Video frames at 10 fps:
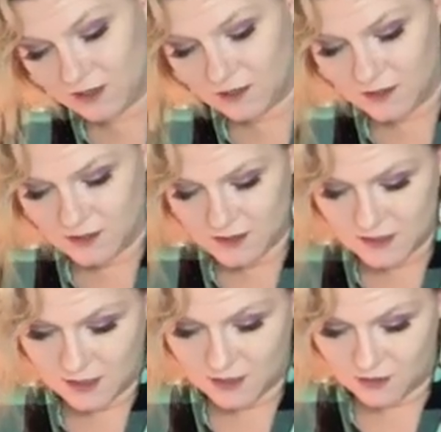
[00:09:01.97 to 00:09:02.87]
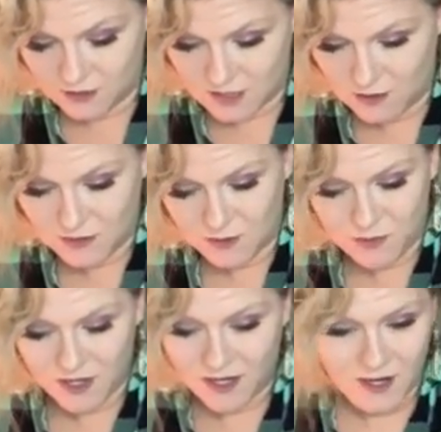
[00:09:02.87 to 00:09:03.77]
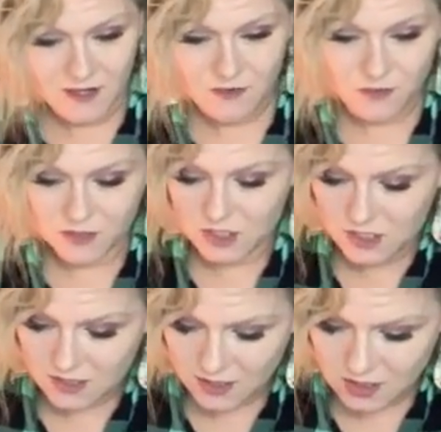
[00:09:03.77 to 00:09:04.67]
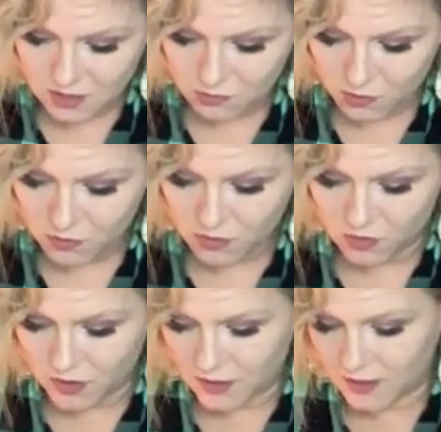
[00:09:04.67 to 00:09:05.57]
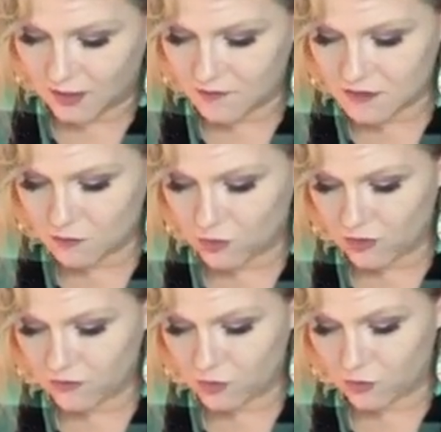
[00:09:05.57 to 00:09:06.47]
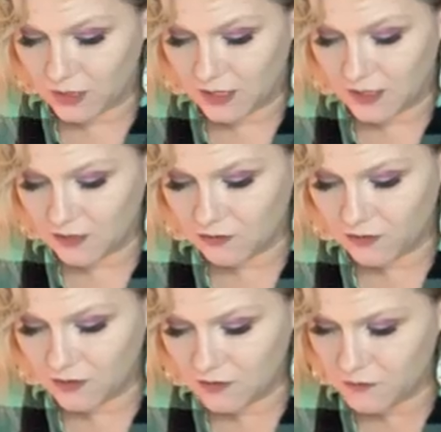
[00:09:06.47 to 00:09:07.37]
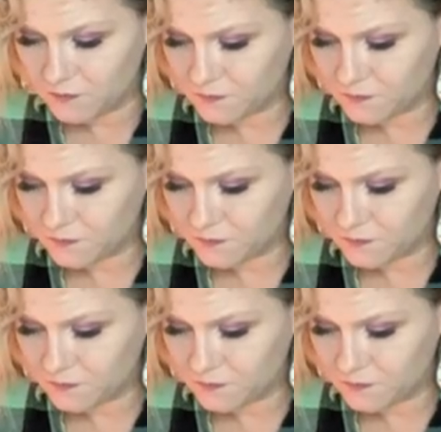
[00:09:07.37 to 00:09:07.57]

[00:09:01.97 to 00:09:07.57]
and sit here all day with it, but I kind of really just like to throw it on. It gives it more of an organic feel.